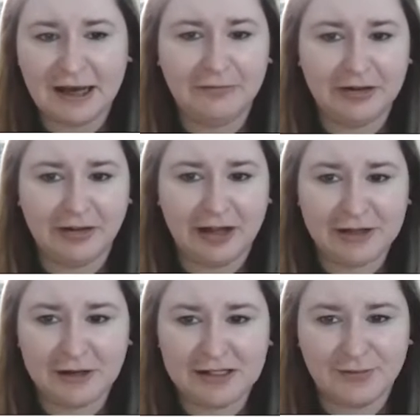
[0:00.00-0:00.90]
This Calvin
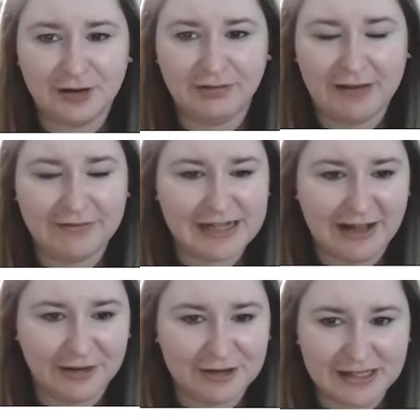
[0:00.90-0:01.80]
Klein dress for
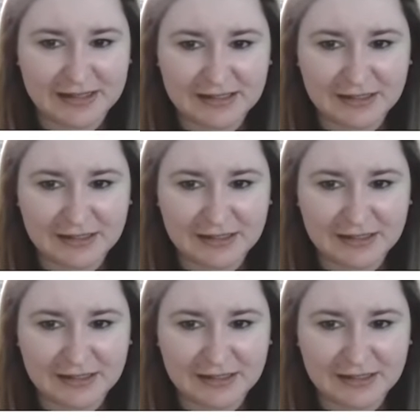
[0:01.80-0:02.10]
$11,